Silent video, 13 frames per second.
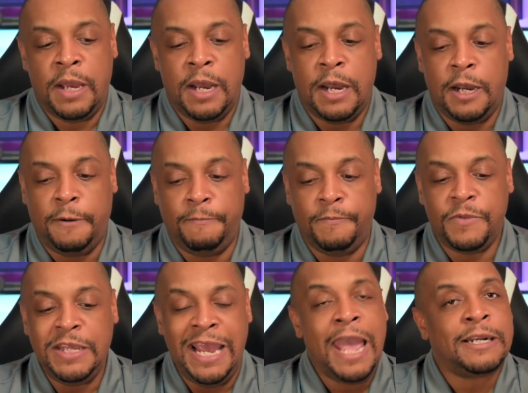
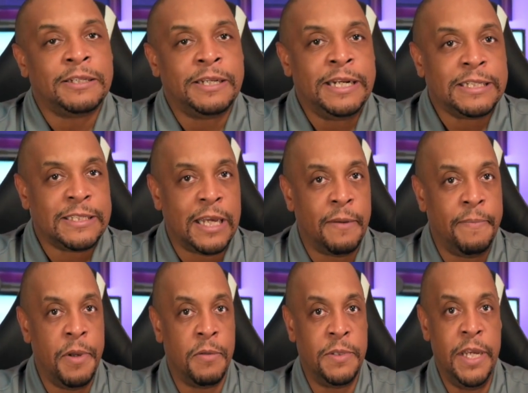The analytics that are
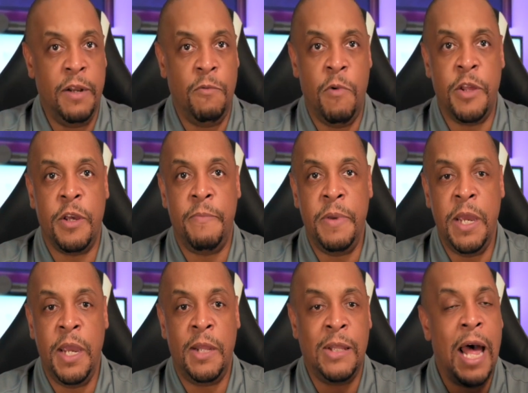built in, whether it
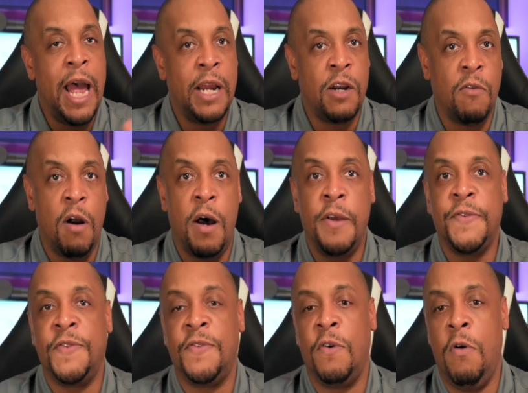be line
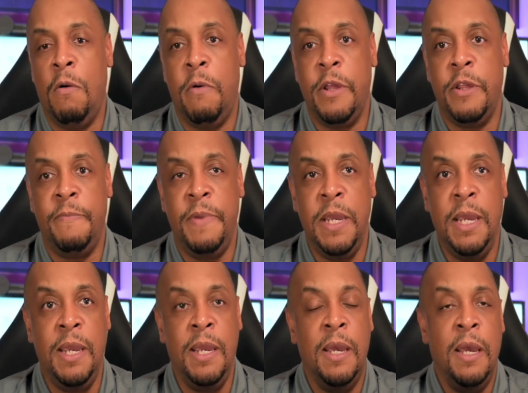cross or whether it
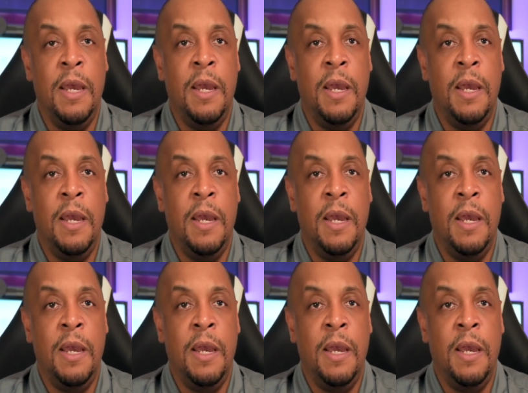be